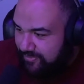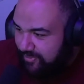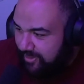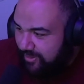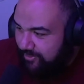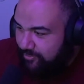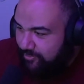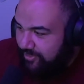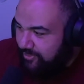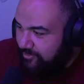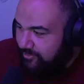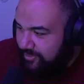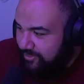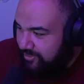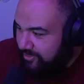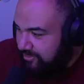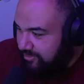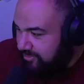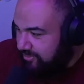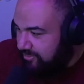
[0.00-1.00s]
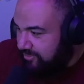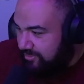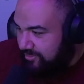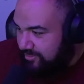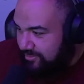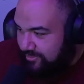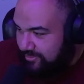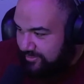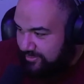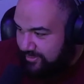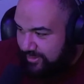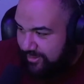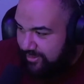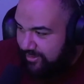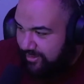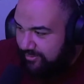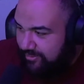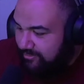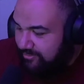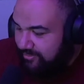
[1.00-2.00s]
Like what? What?
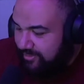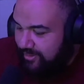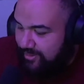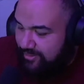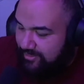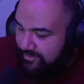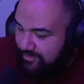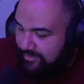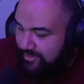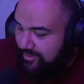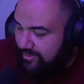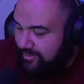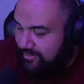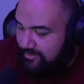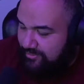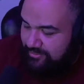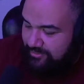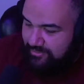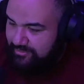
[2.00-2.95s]
Like uh, like I don't.